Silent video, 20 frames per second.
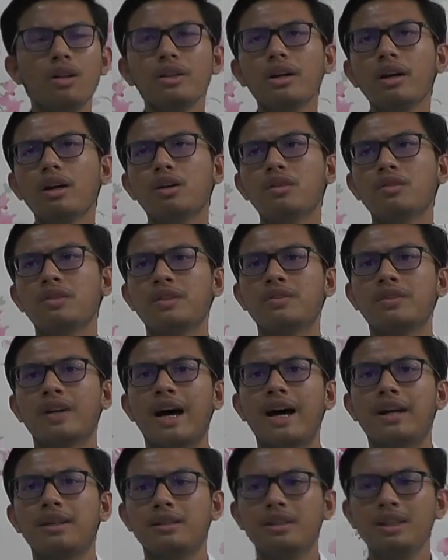not only
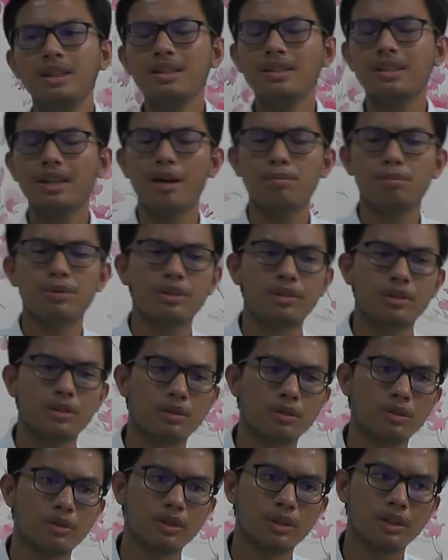that, these
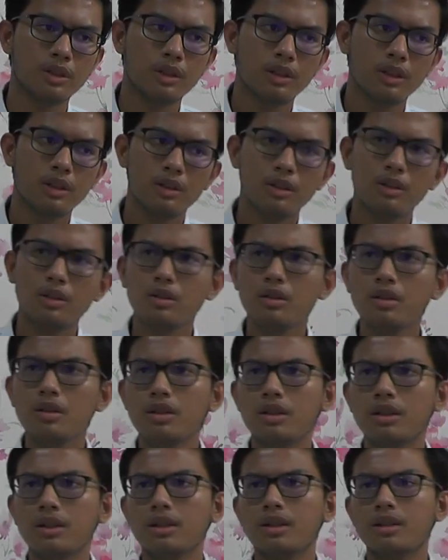episodes
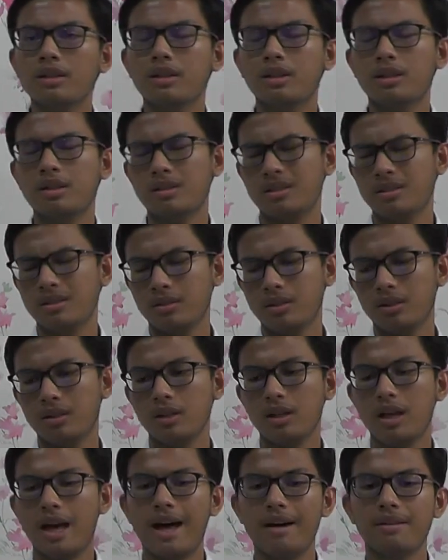could
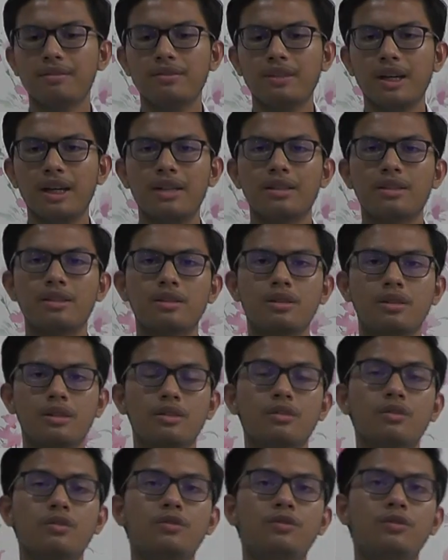have a
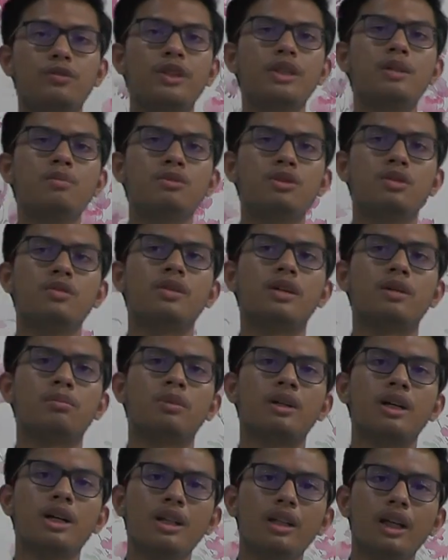certain theme to them.
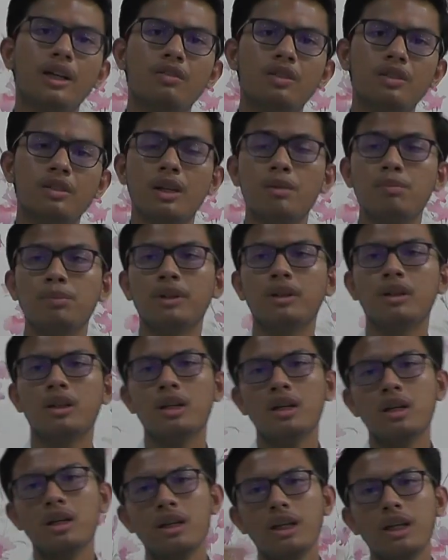Like for example,
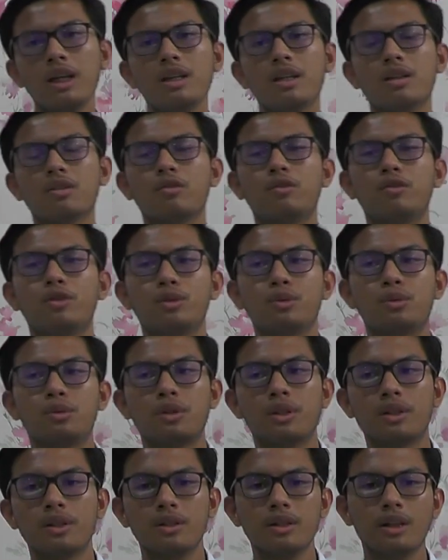eating
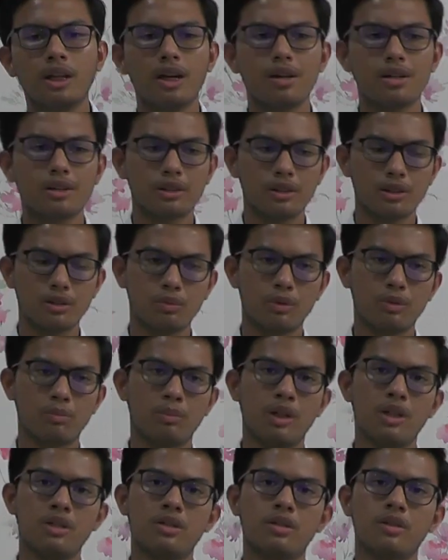food. The characters would
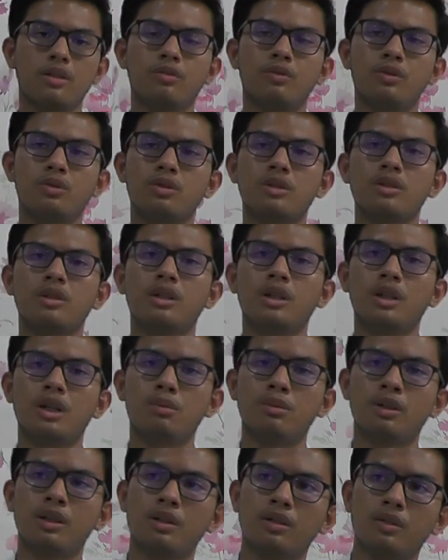mention the food's
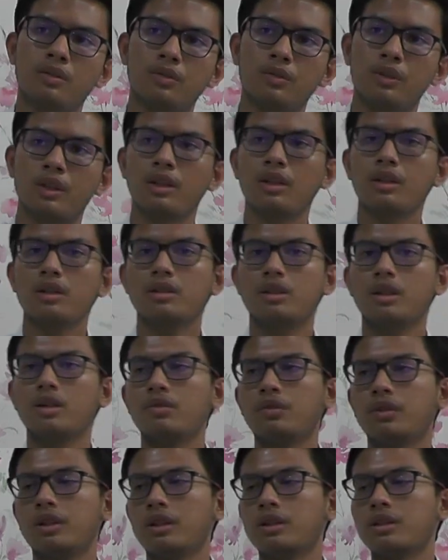name and say
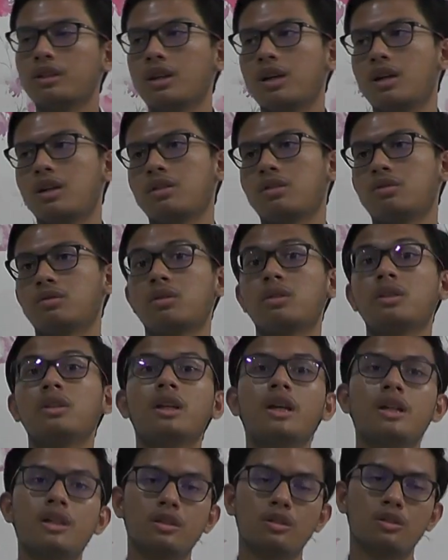things that are
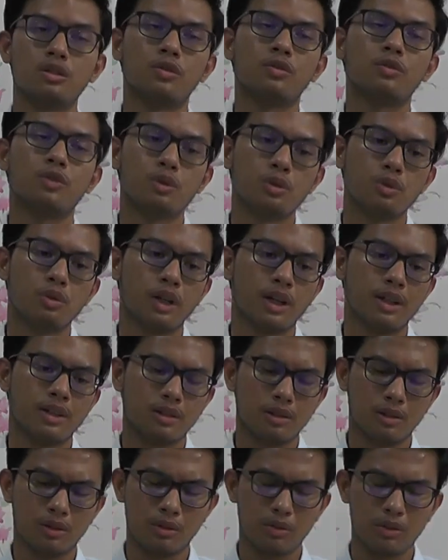related to food, and
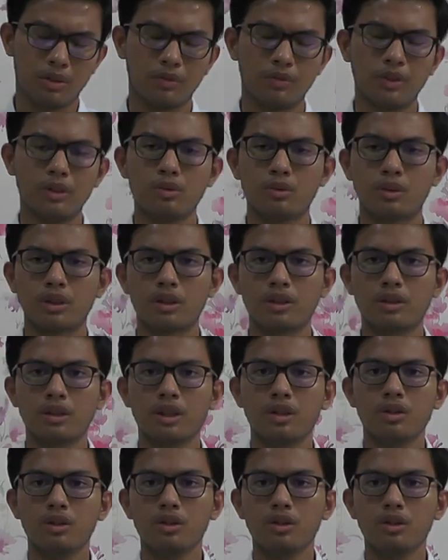so the viewers,